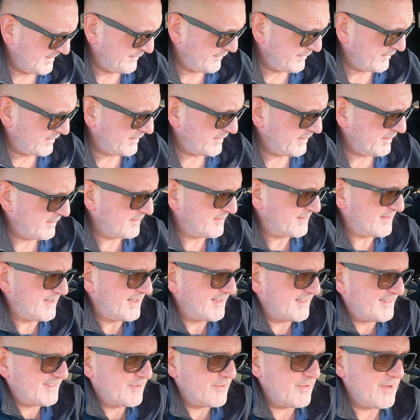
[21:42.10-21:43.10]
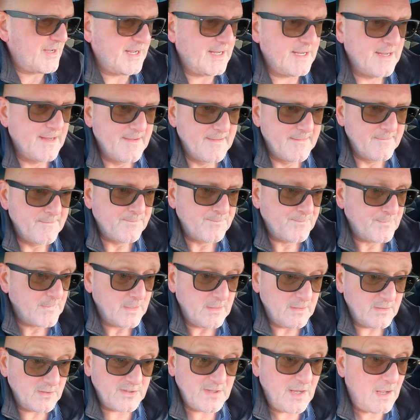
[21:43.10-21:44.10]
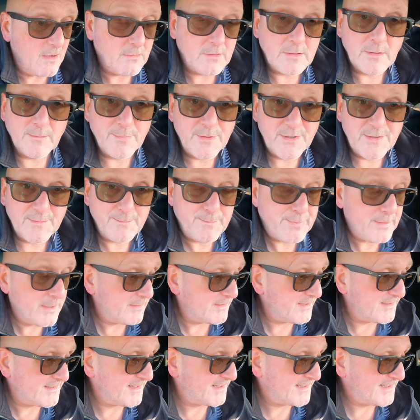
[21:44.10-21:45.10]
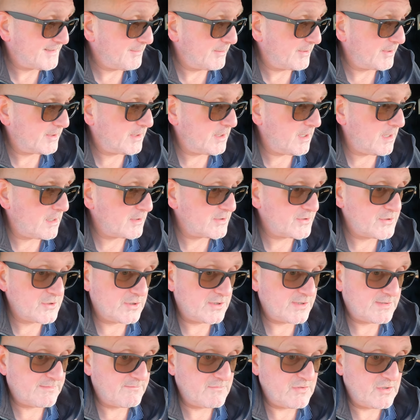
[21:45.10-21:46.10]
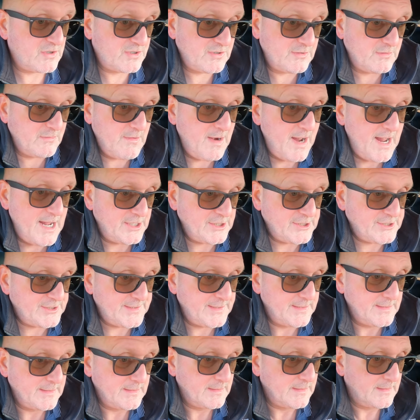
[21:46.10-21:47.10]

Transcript: if I can use that screen, because the whole computer system on the car's just crashed.